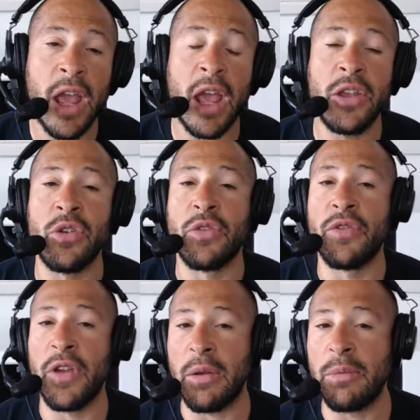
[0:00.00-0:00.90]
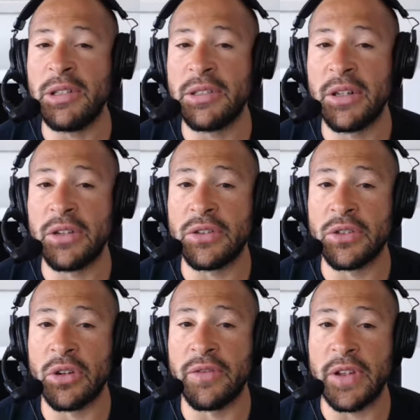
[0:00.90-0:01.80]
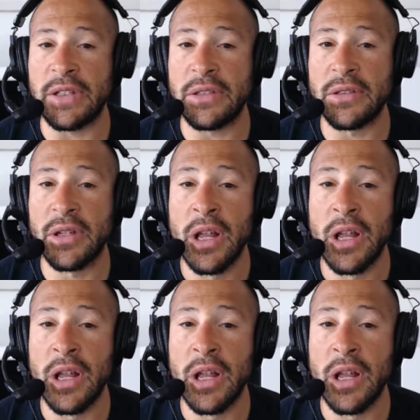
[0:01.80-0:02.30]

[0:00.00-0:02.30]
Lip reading: and your families a disservice